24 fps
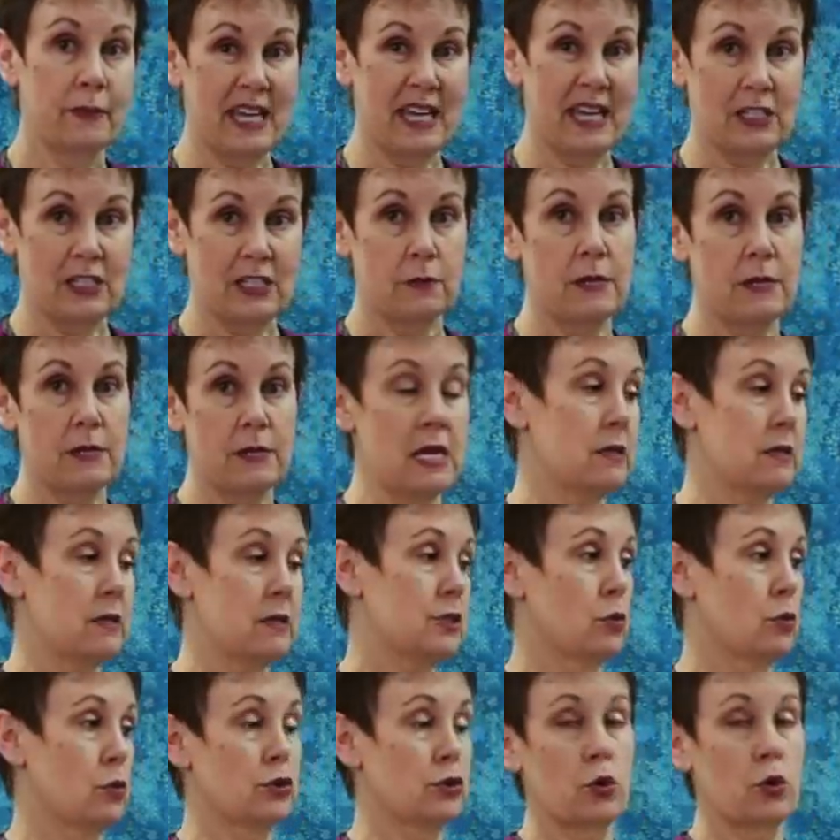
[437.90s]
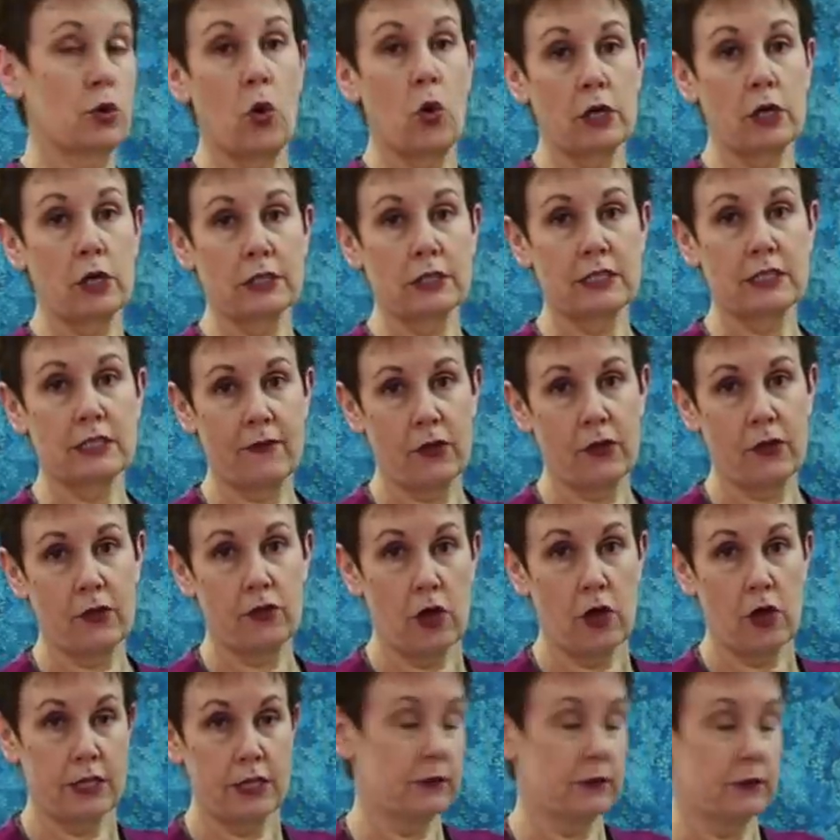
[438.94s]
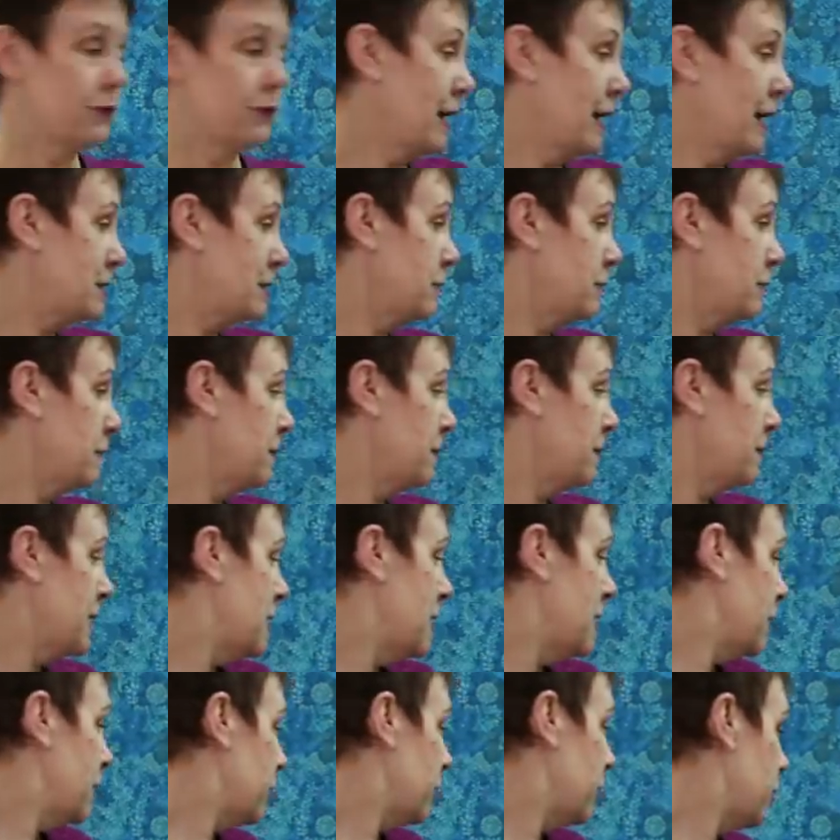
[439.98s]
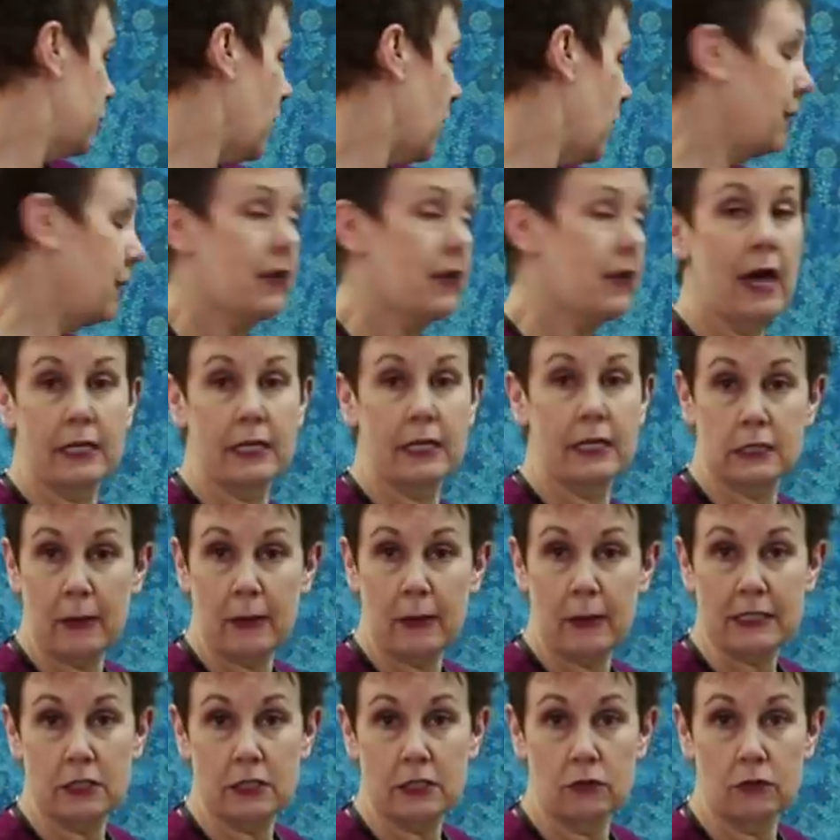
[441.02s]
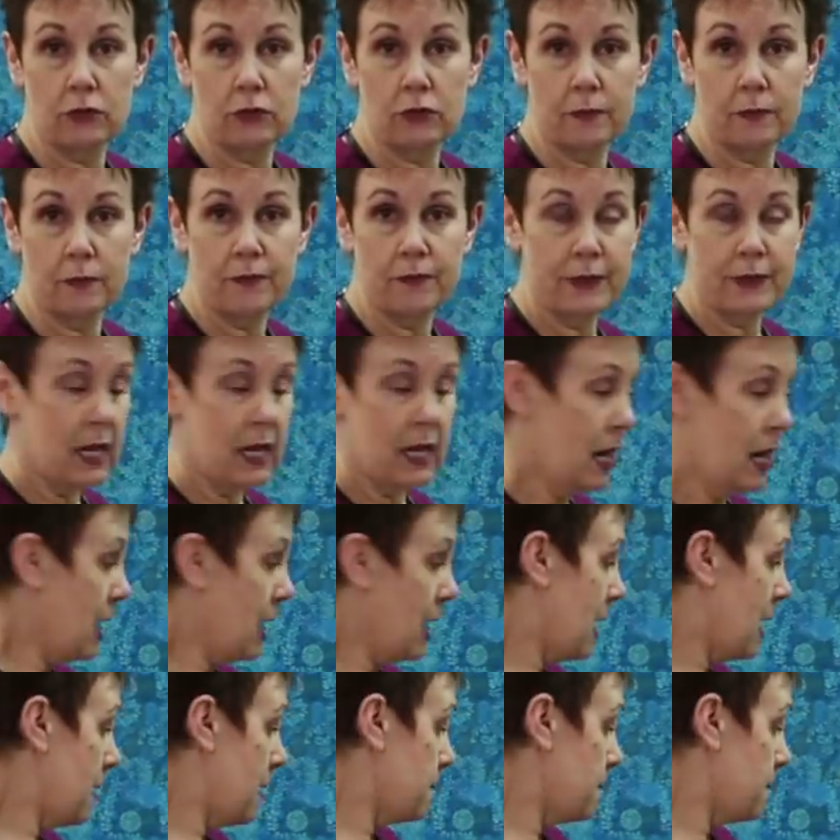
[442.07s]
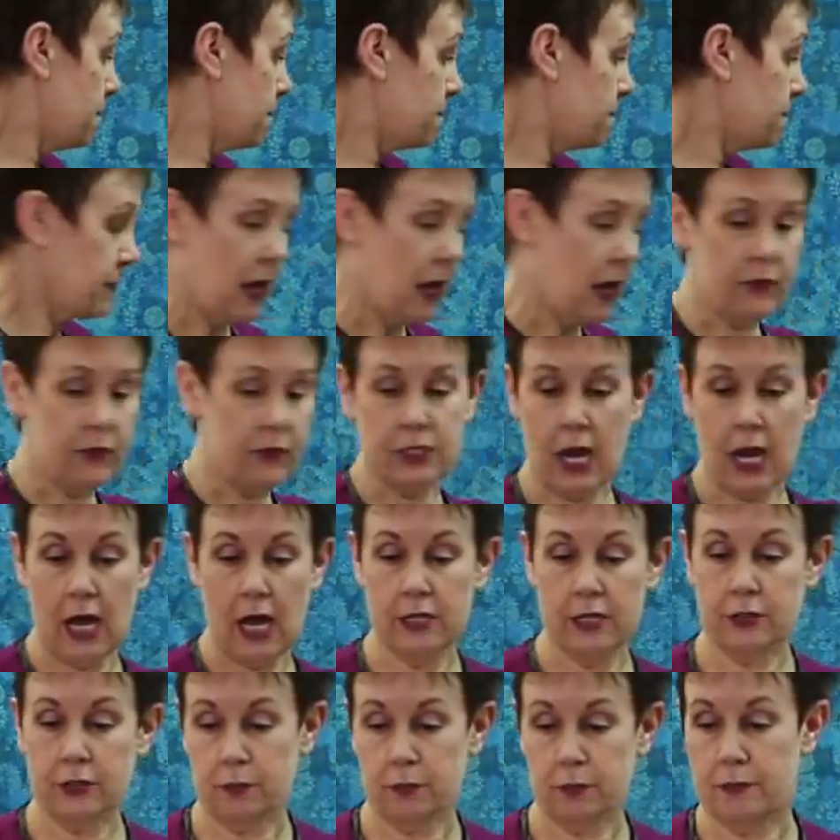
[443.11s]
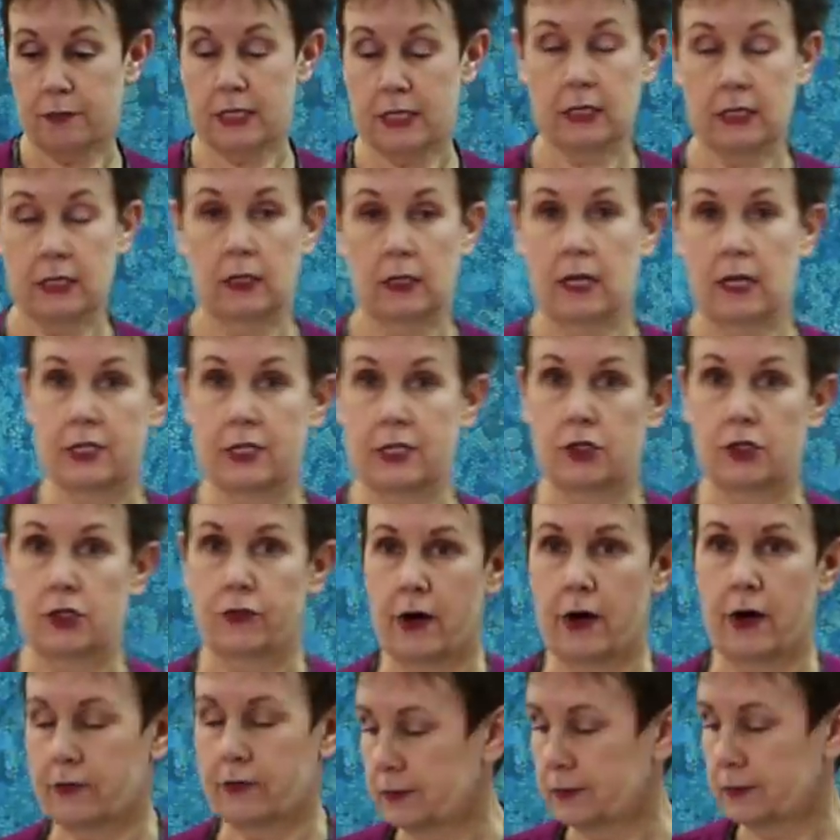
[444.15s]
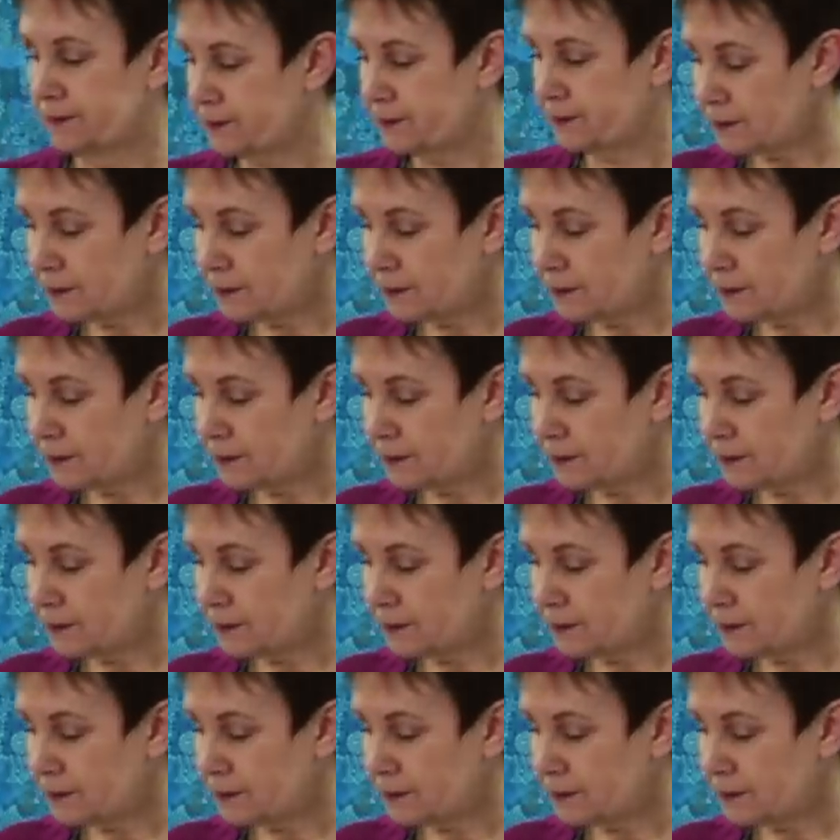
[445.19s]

get to be so scored and stuff that they're not as effective. They're not that expensive, um, and the die has basically lost you forever.